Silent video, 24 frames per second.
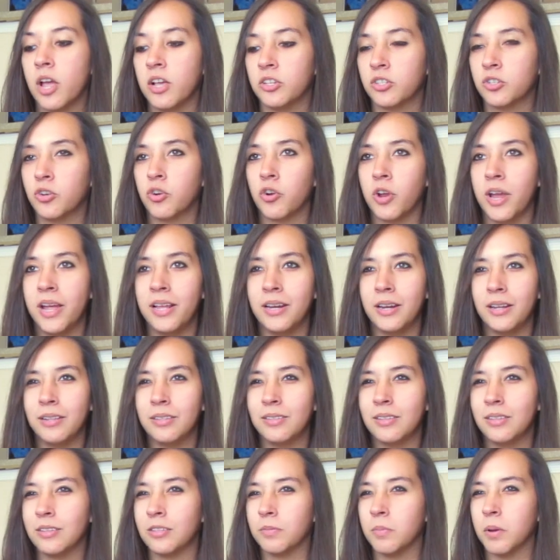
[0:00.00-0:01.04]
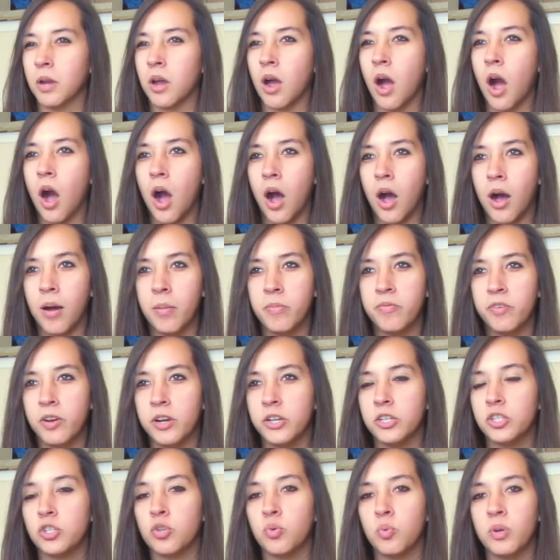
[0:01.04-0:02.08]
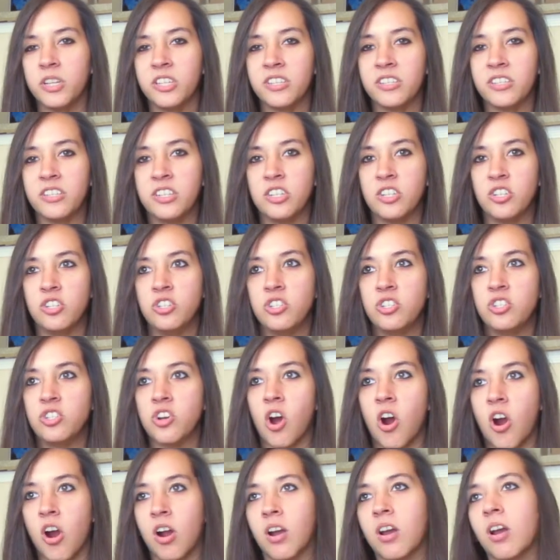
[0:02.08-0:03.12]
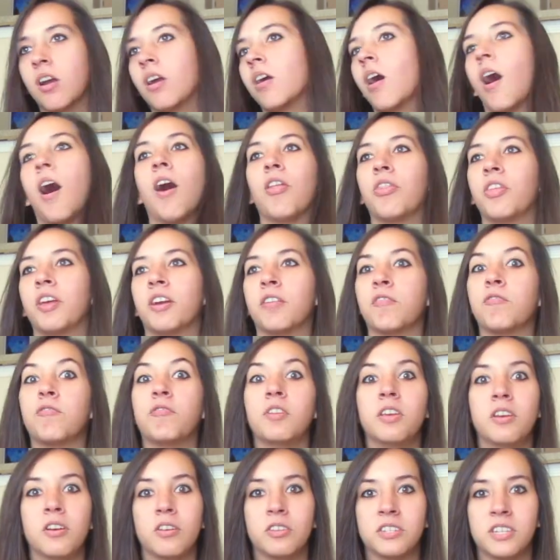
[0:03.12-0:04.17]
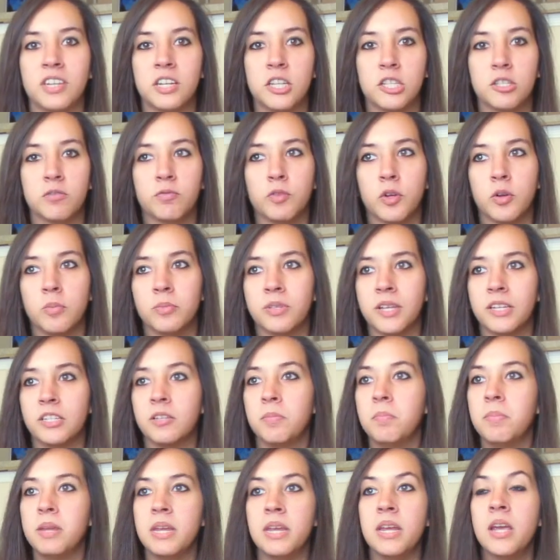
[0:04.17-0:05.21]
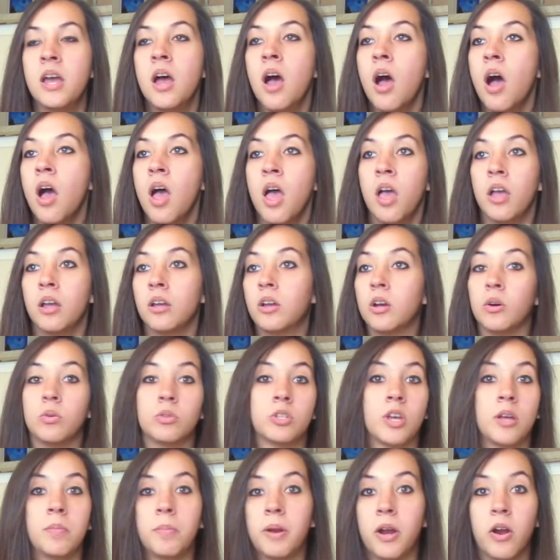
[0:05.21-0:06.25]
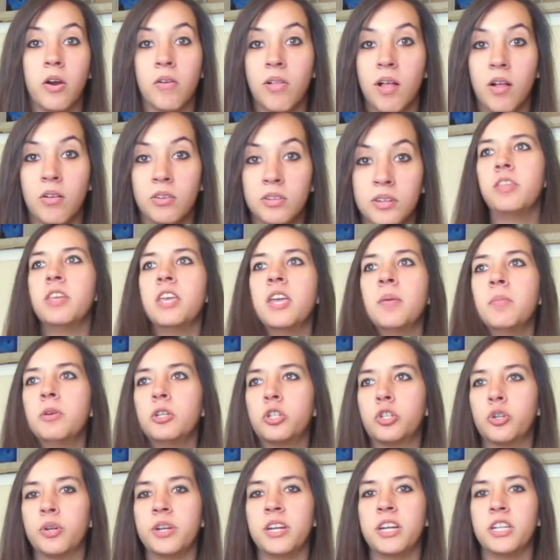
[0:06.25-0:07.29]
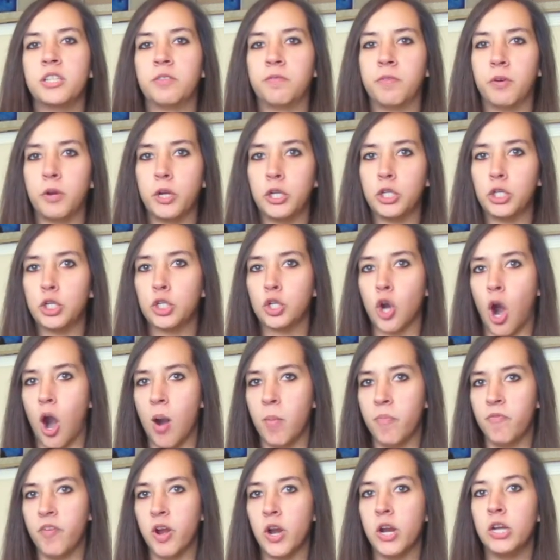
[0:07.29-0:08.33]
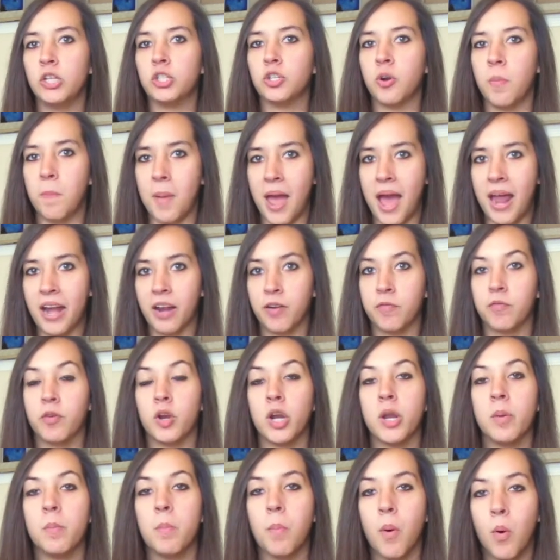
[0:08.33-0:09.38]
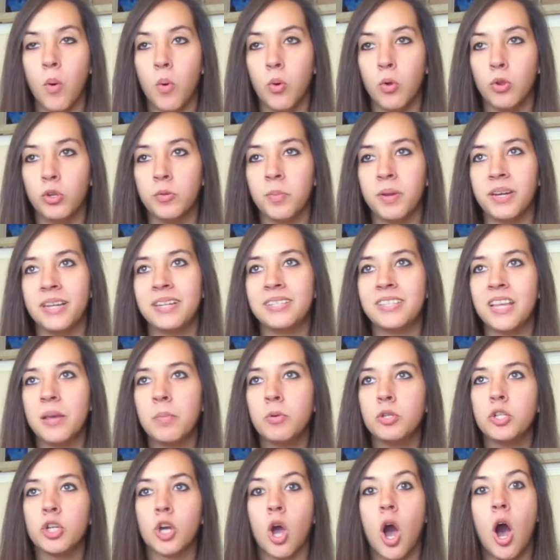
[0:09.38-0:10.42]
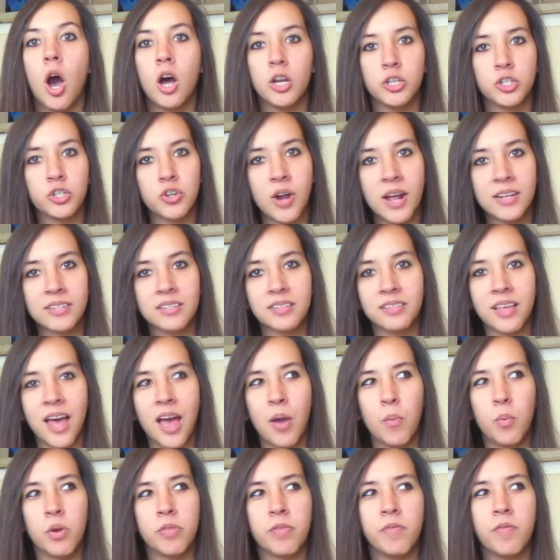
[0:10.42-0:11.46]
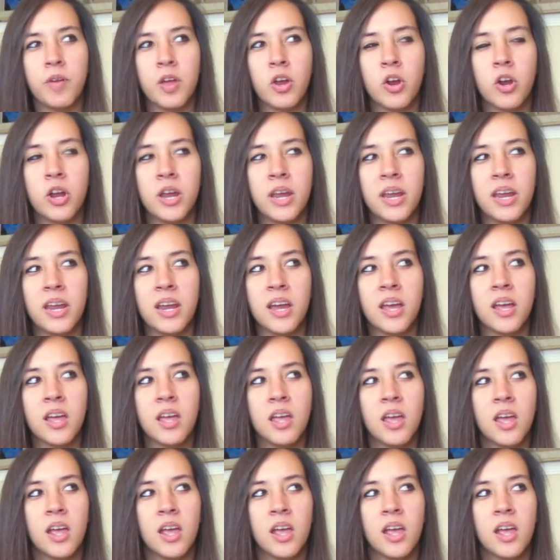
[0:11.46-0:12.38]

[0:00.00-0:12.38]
has created this macabre, very twisted, dark, gothic feel to his films that, to me, goes unparalleled. The imagery is very sharp, very dramatic, very bold, but he's able to contrast that with very